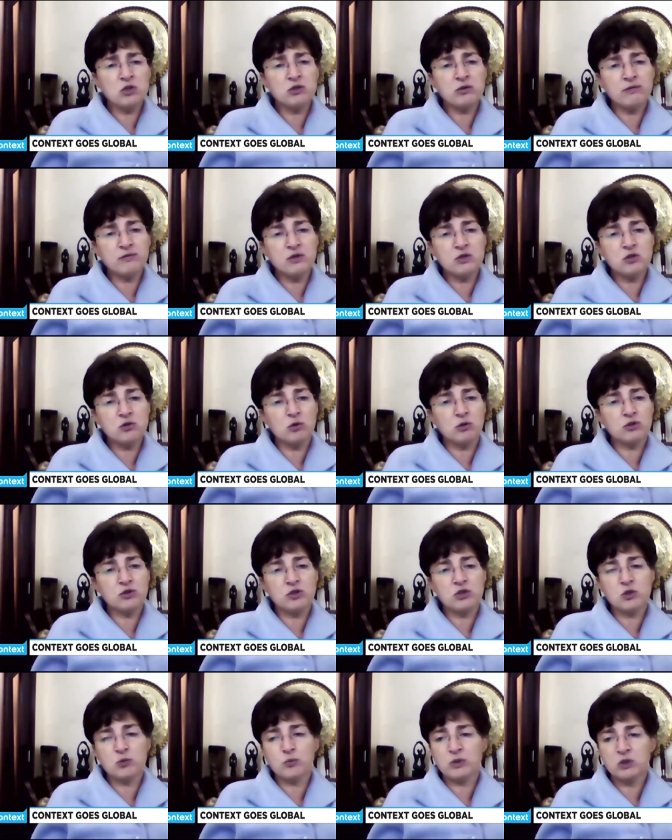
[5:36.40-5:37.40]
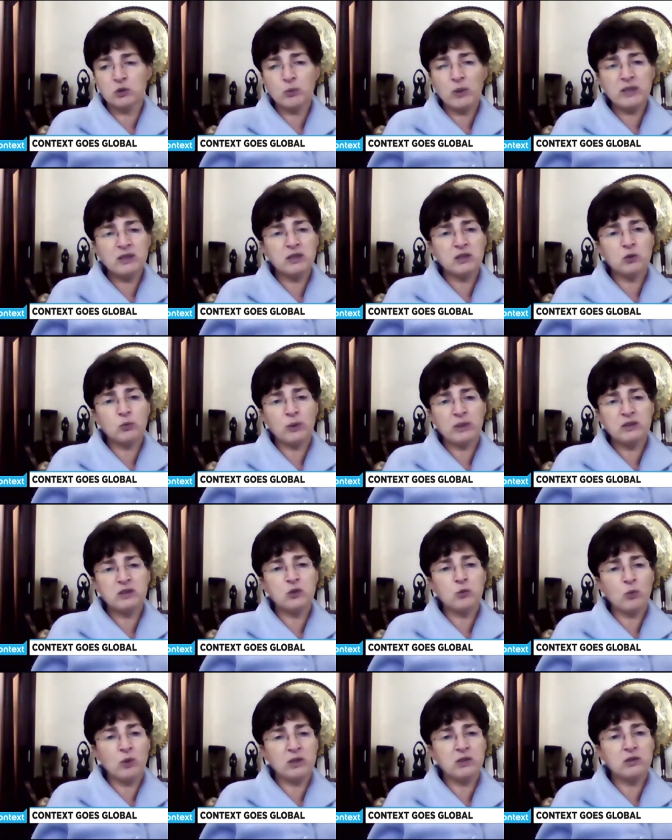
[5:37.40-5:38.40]
Right. Most of the soldiers were 20,
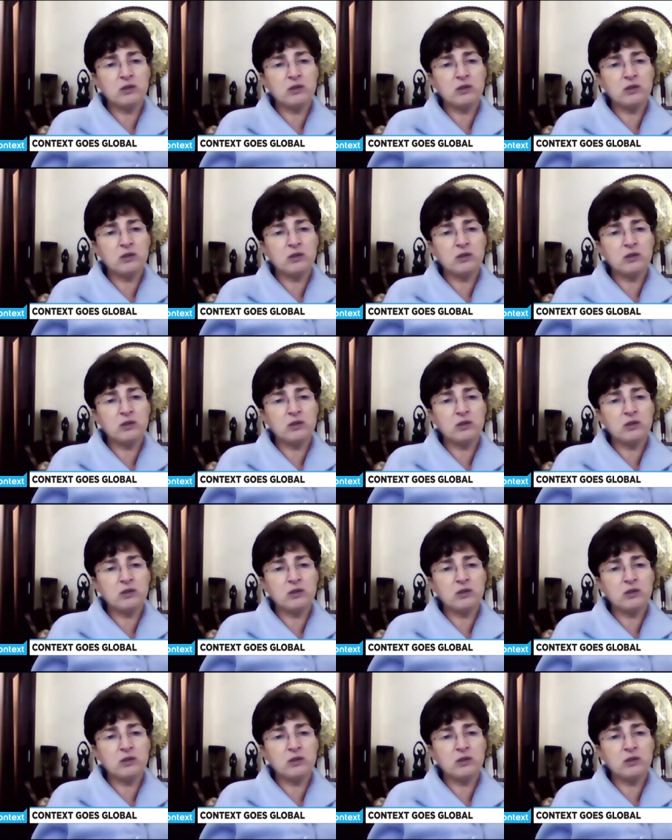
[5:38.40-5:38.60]
21